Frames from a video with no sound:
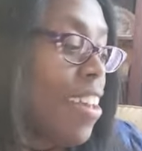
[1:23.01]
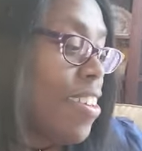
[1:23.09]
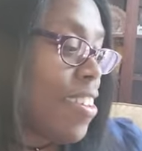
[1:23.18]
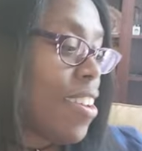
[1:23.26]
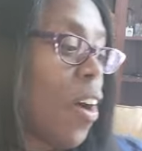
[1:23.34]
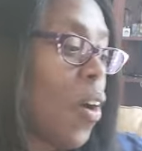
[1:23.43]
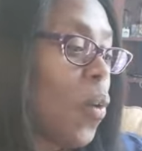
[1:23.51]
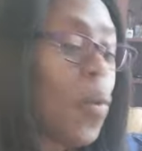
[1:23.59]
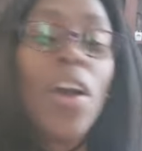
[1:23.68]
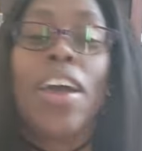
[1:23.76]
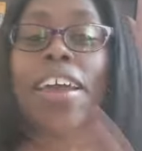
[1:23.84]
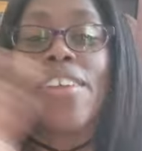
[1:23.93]

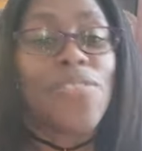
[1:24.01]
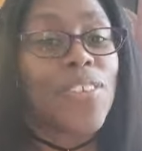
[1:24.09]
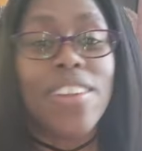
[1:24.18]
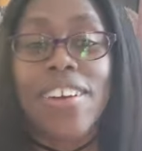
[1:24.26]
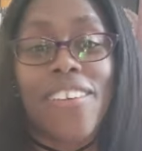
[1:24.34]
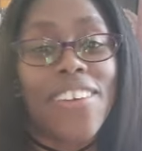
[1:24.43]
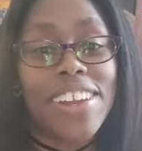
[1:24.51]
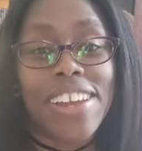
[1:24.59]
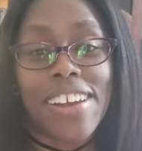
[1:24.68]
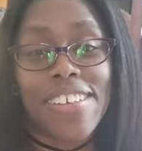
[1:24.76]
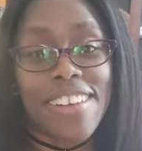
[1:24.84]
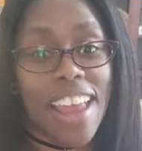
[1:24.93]
So if you look on
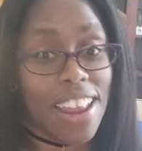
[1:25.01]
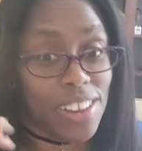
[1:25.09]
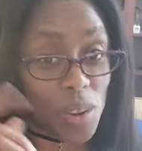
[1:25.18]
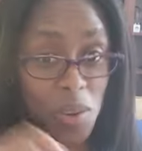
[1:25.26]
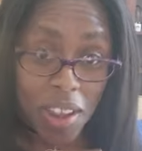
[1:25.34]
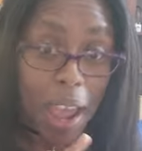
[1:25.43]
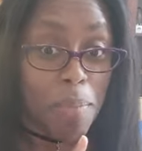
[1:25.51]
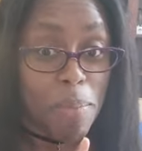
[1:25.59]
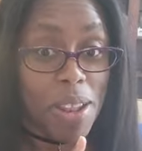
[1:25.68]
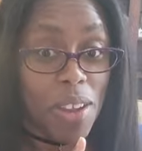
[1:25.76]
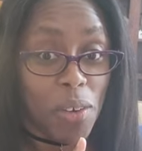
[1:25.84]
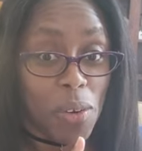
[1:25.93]
the internet and you type
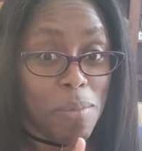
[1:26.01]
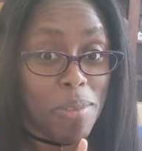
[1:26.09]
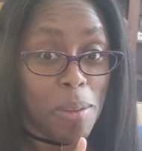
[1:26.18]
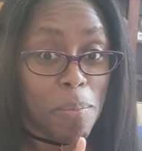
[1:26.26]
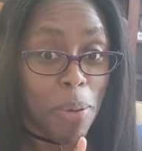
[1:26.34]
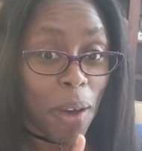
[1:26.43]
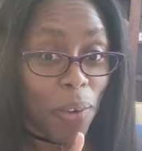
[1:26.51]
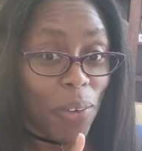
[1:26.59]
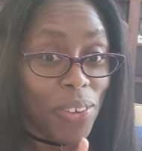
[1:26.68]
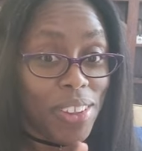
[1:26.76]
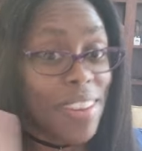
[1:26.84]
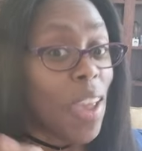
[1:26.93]
in the Crimson
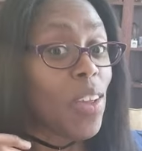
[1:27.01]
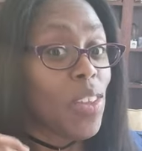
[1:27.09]
Post,